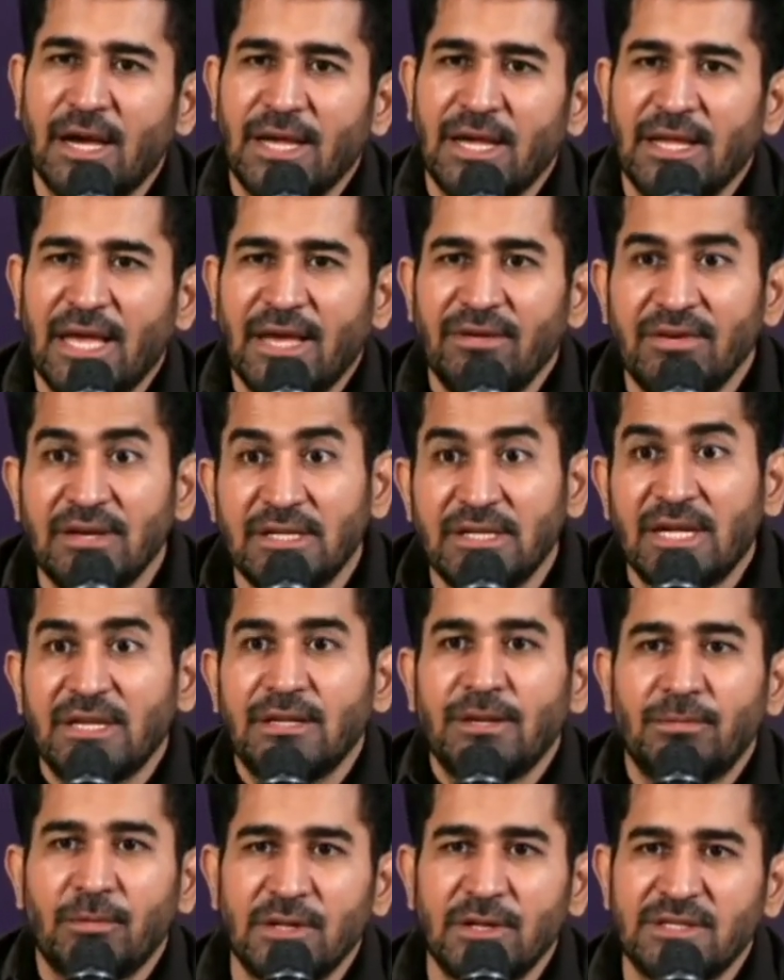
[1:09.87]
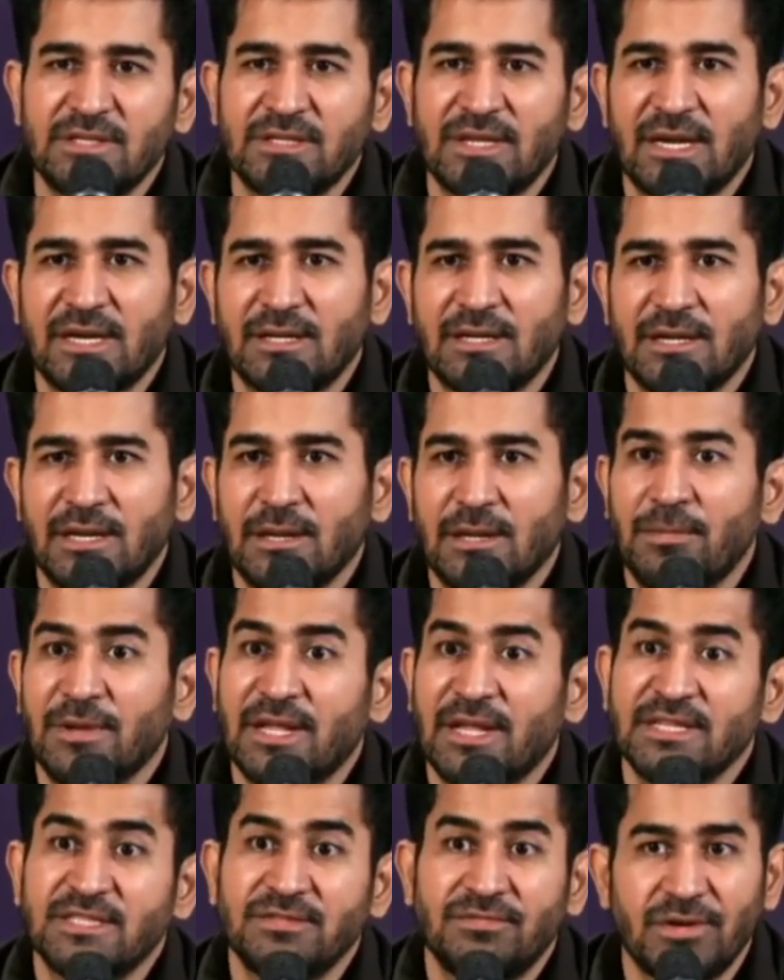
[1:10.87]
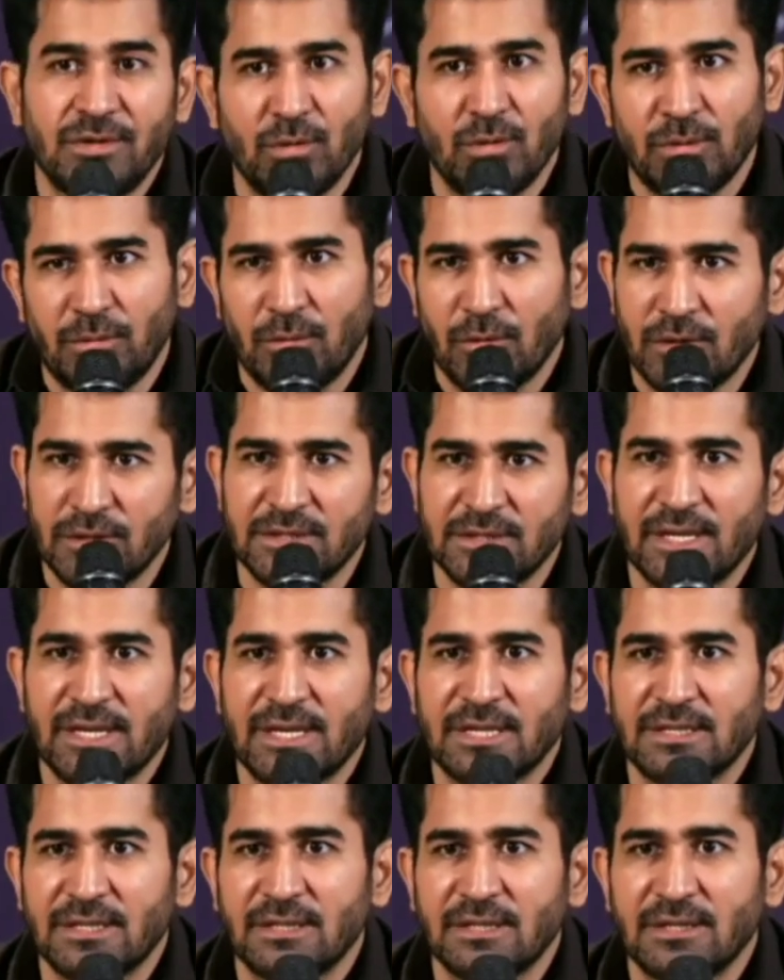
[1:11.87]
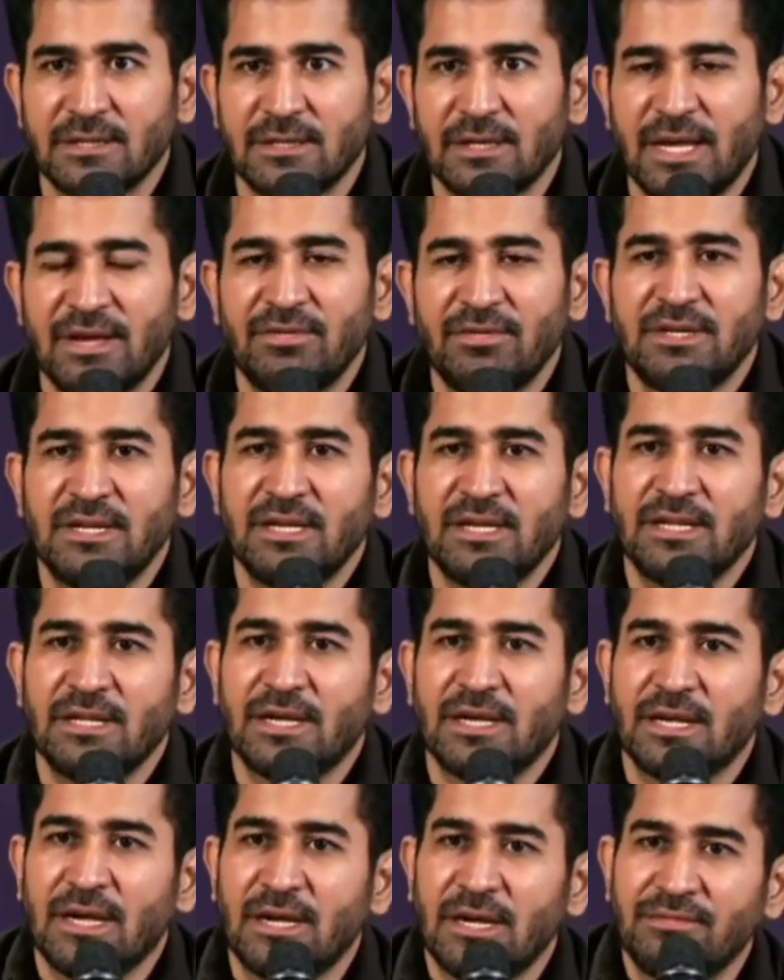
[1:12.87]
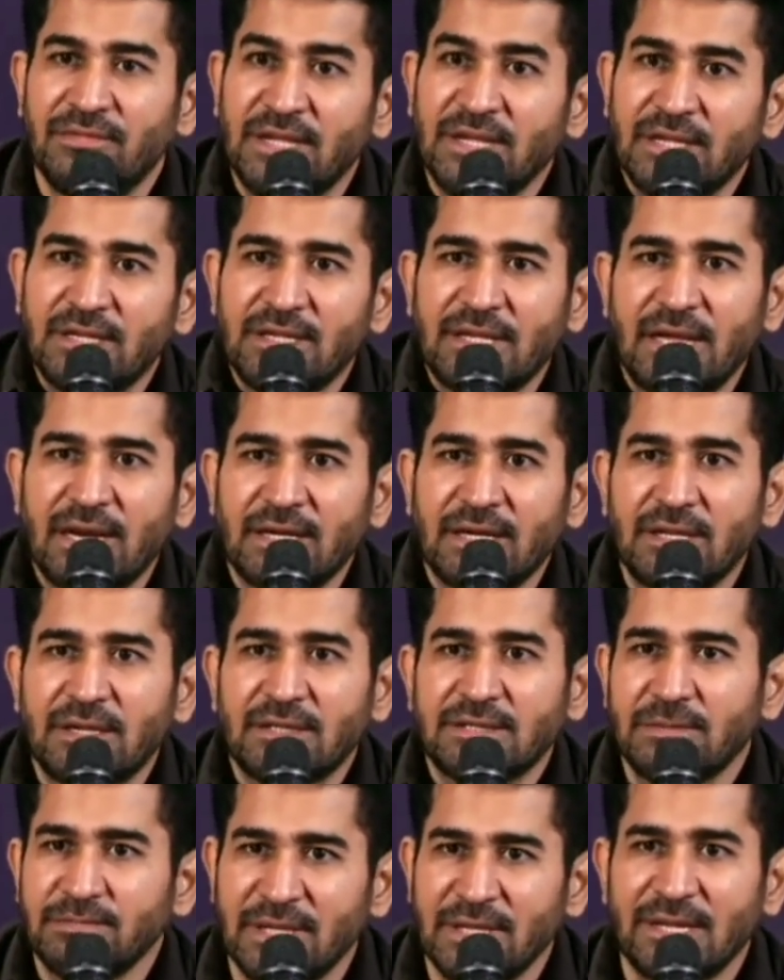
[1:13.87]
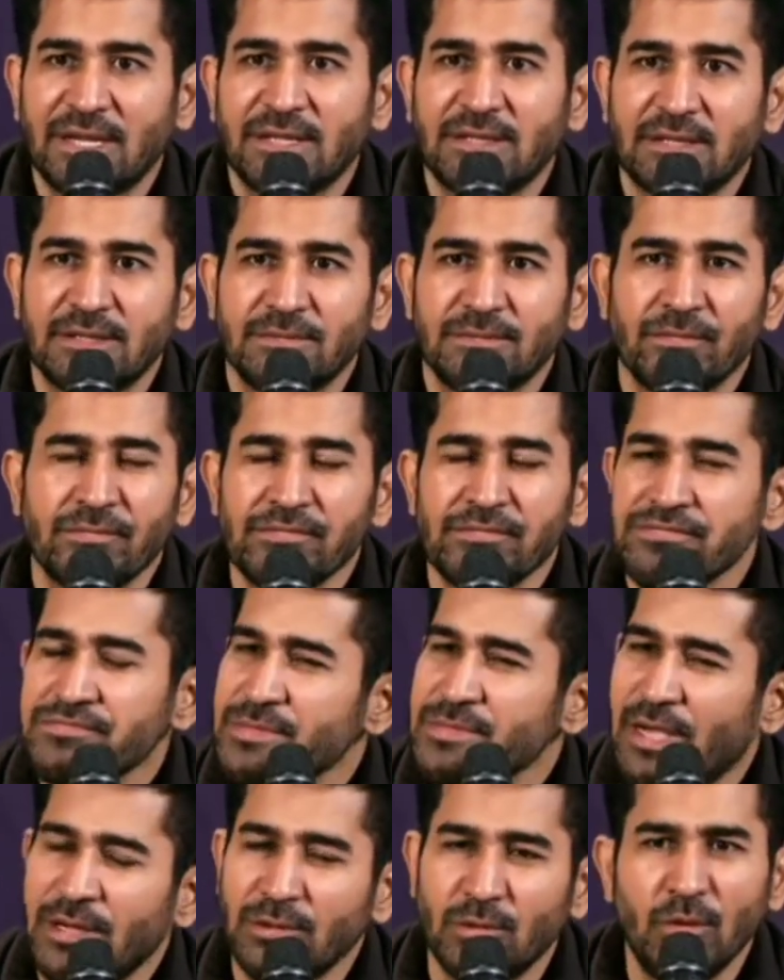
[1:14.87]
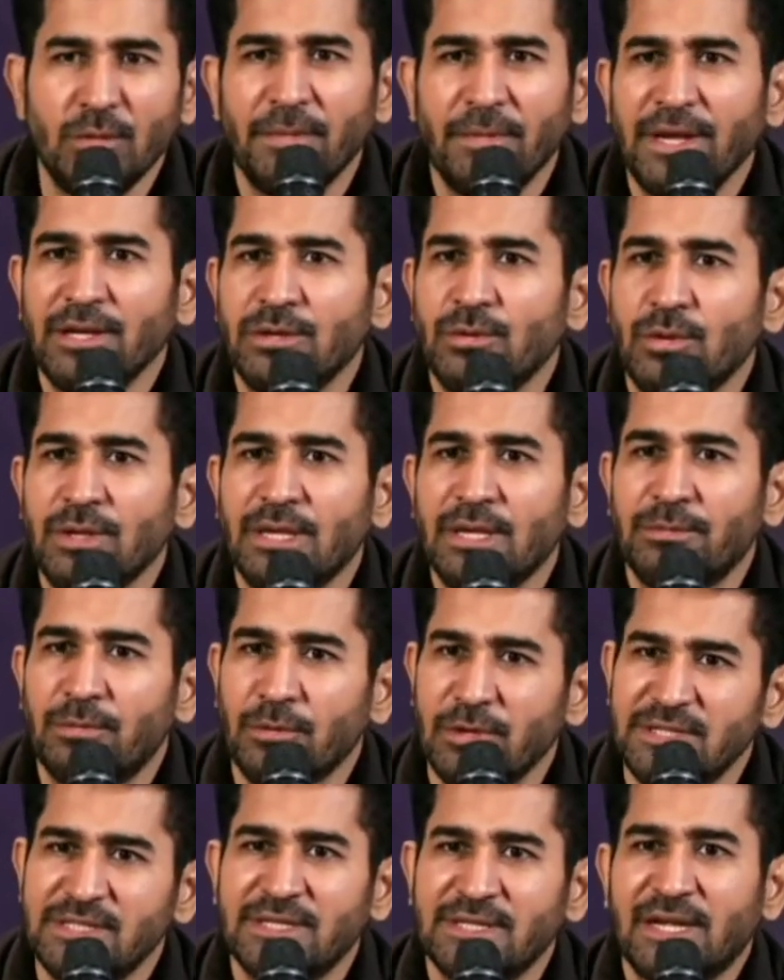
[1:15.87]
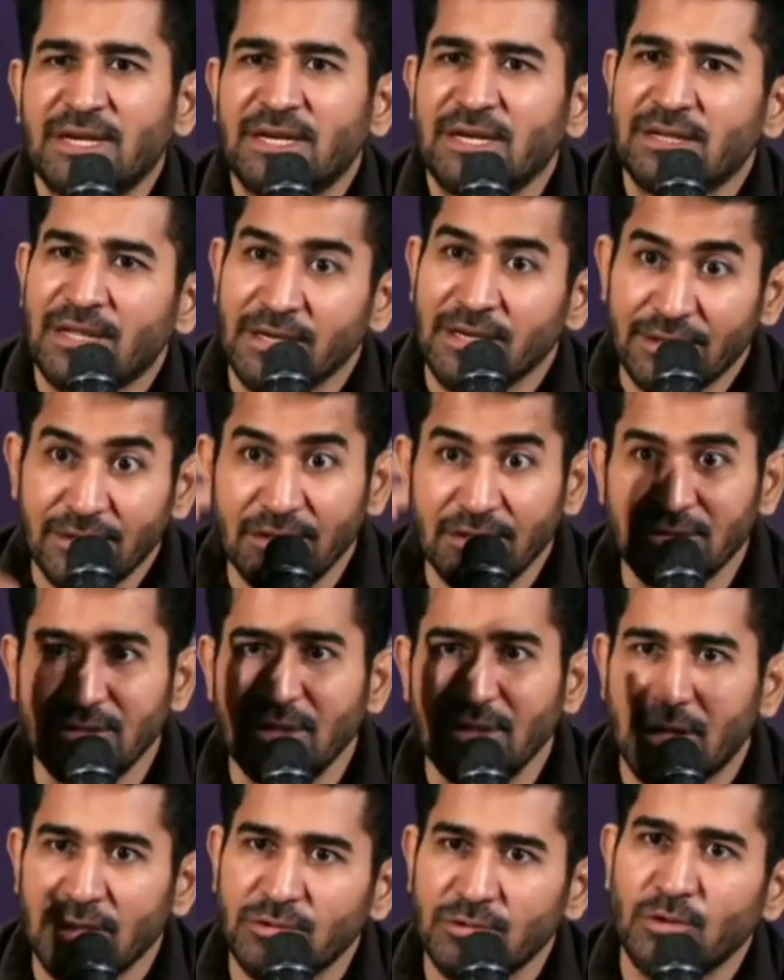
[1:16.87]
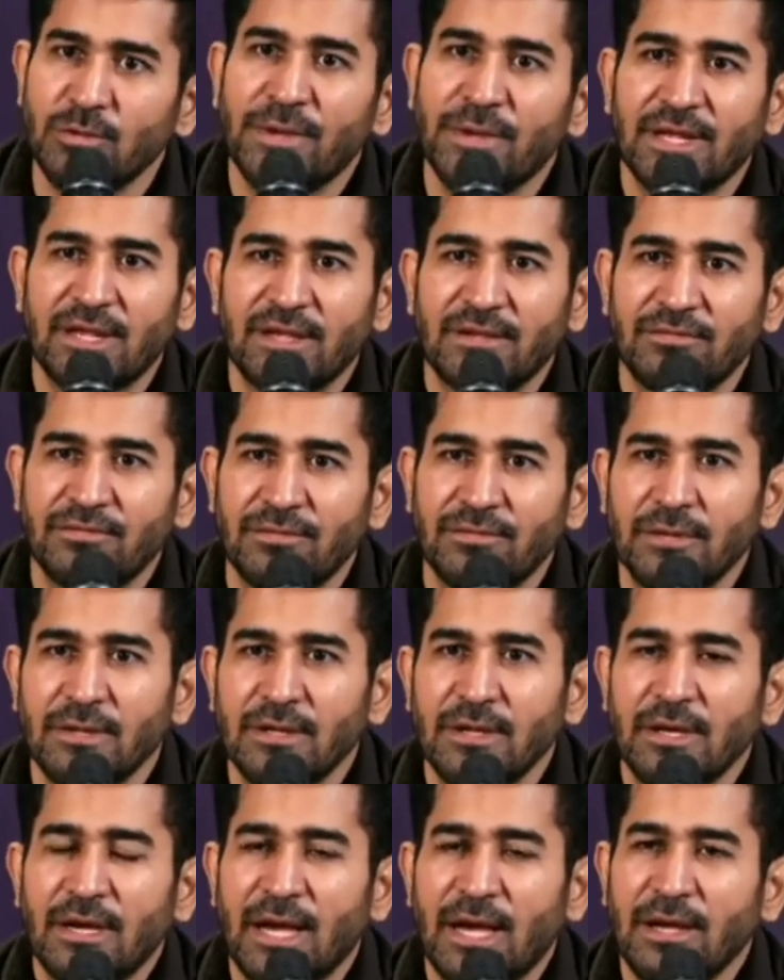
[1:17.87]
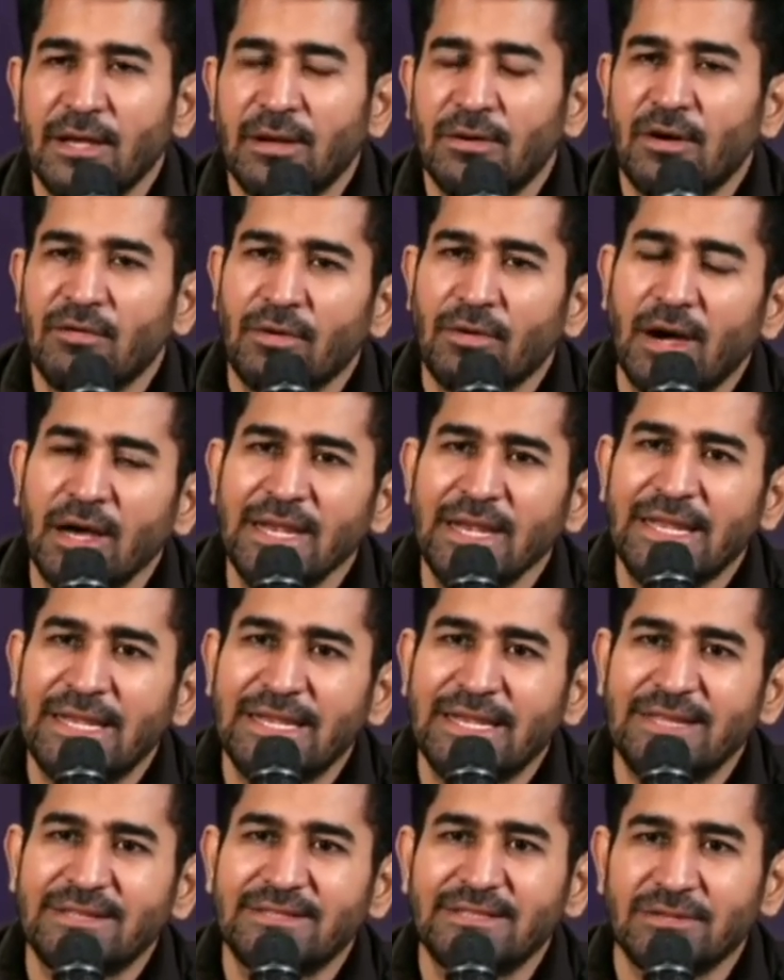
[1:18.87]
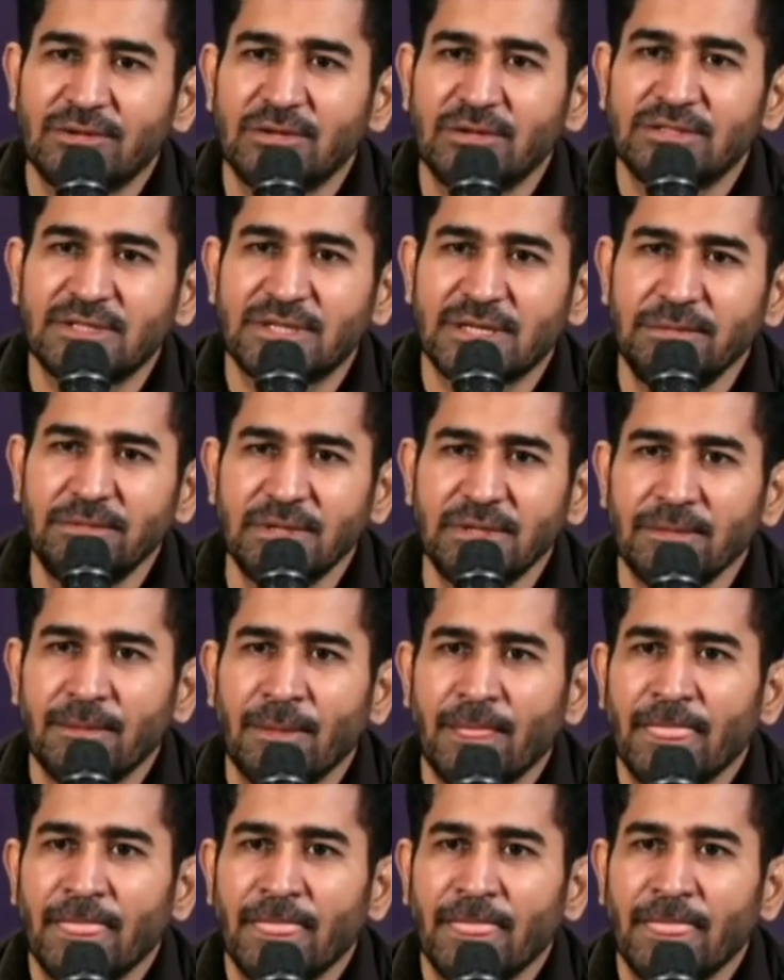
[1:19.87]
I haven't done a police character, it will be nice if I do a police character. I haven't done an advocate character, something like that. I don't mind doing a police character continuously all through my life. I, all I need is a good script.